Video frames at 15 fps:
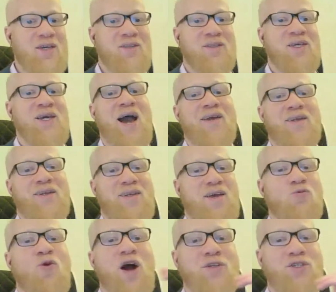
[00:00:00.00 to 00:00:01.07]
The guy that
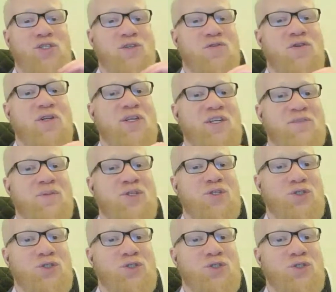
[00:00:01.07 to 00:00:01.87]
then watches the feeling, image,